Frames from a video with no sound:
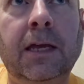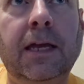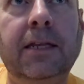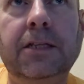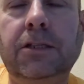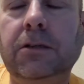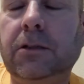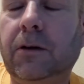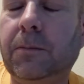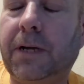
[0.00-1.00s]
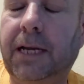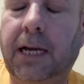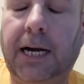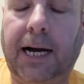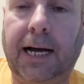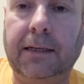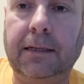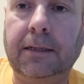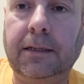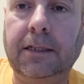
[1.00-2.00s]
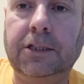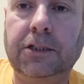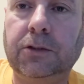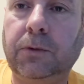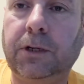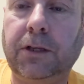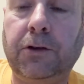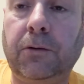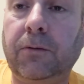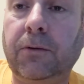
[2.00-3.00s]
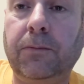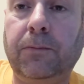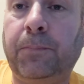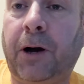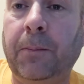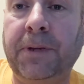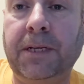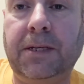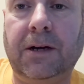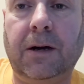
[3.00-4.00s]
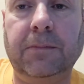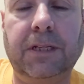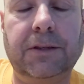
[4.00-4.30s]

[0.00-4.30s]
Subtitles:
And it's just, oh my God. It's just what they're pump and dump.